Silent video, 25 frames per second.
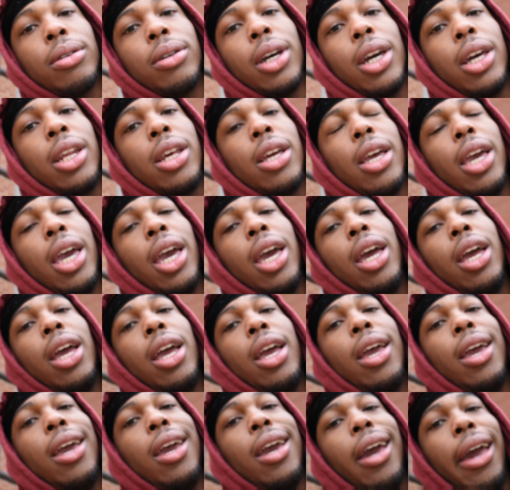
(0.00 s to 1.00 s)
and
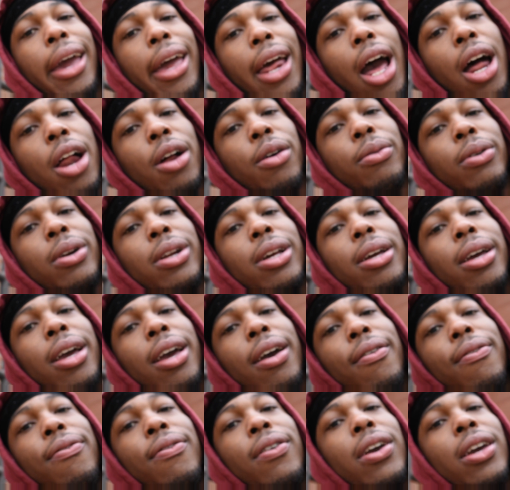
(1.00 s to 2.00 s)
I don't want
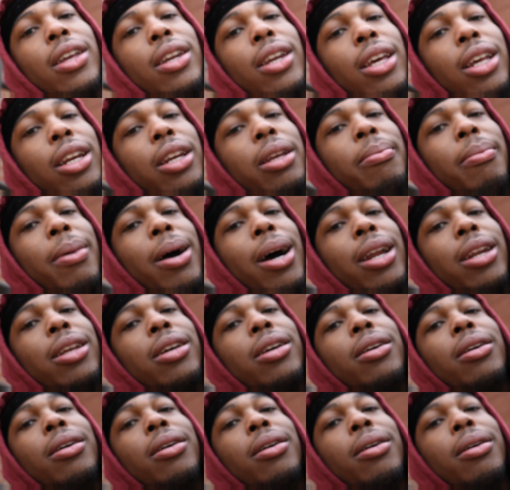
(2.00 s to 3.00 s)
to offend anybody
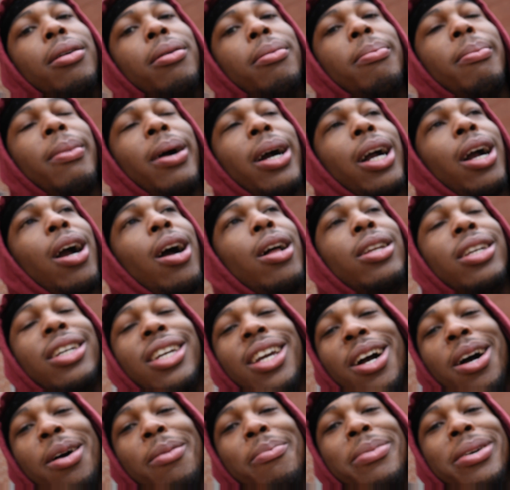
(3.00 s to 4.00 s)
by calling
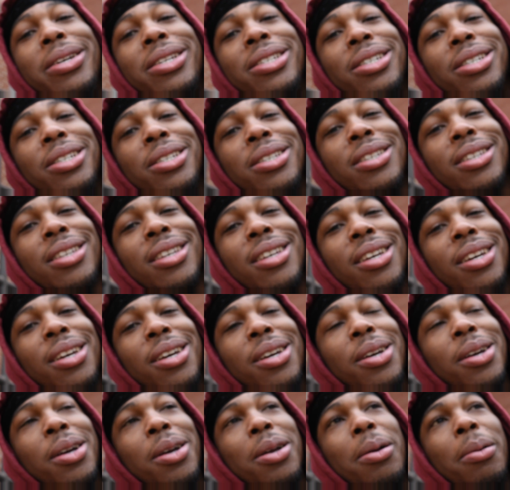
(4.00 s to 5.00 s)
y'all bitches,
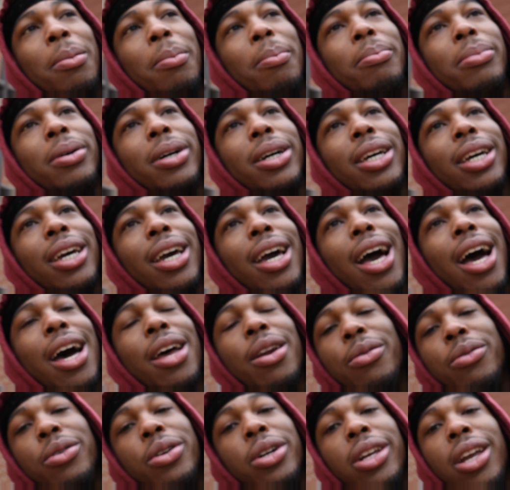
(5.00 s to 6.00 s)
but I
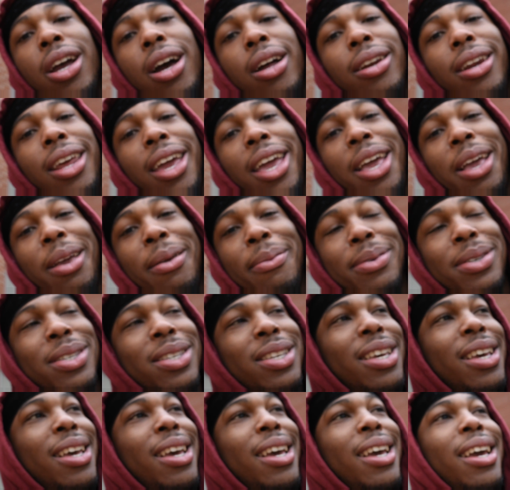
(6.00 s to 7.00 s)
don't know y'all names.
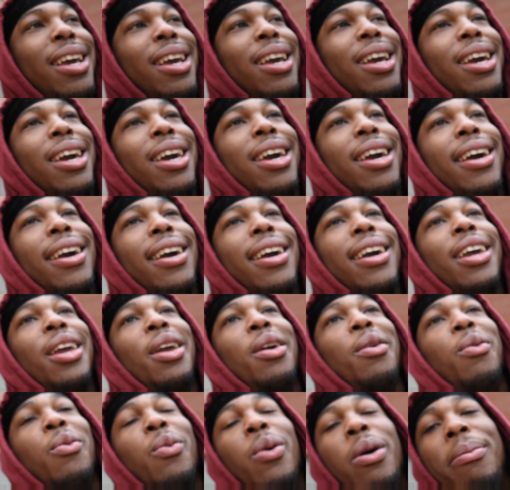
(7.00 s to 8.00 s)

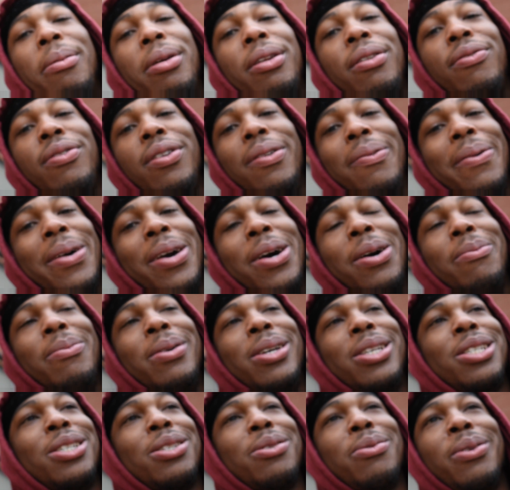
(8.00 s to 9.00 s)
Women, female,
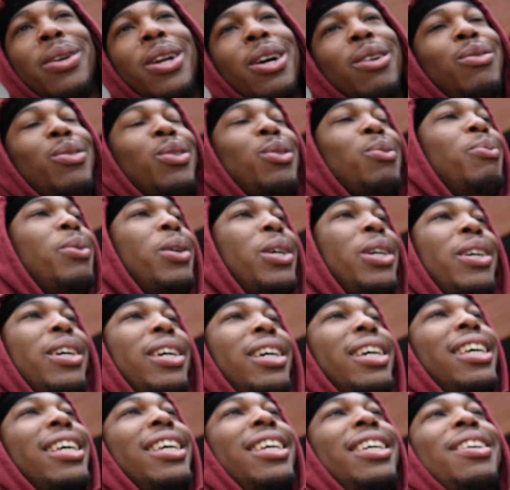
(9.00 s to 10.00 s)
bitches, whatever. But
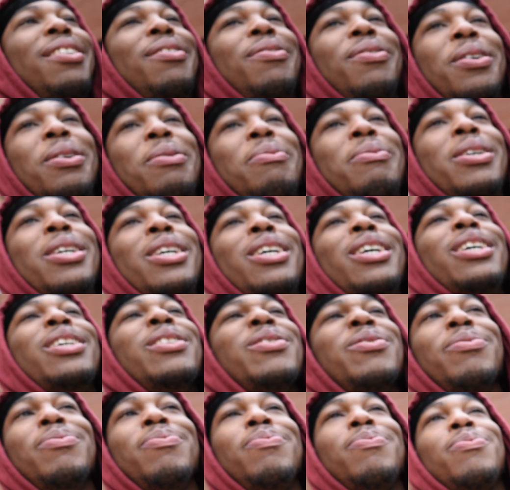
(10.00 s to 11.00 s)
you feel me?
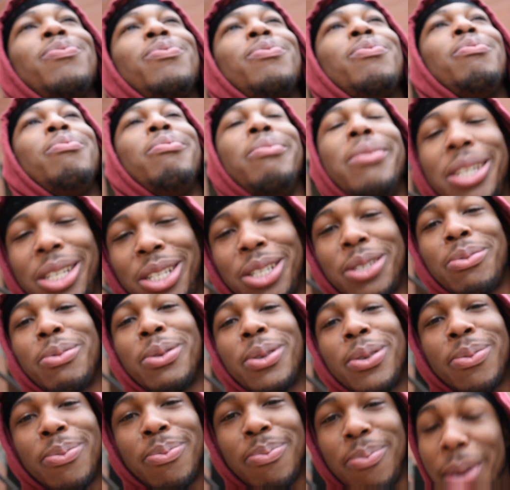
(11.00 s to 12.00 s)
Bitches
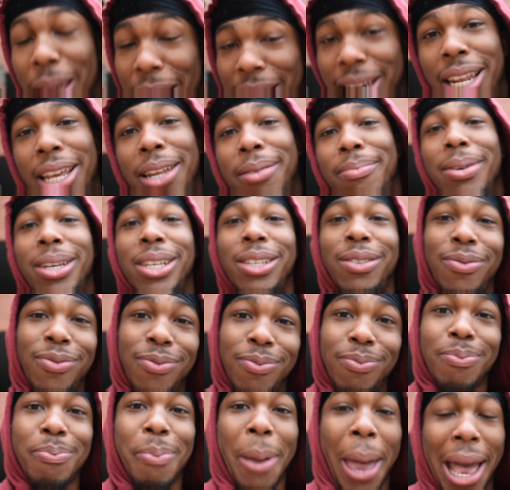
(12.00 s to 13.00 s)
was in that bitch
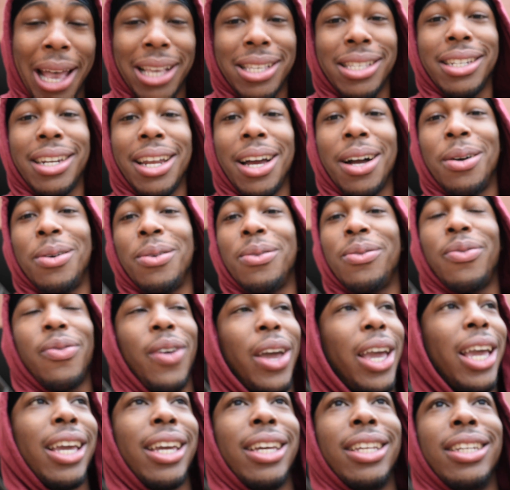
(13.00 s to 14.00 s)
passing out,
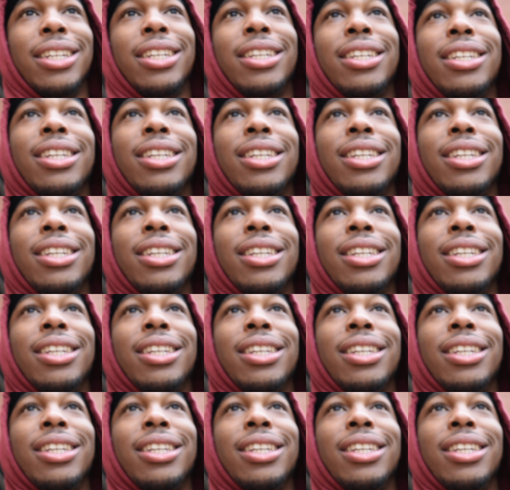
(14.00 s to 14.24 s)
fainting.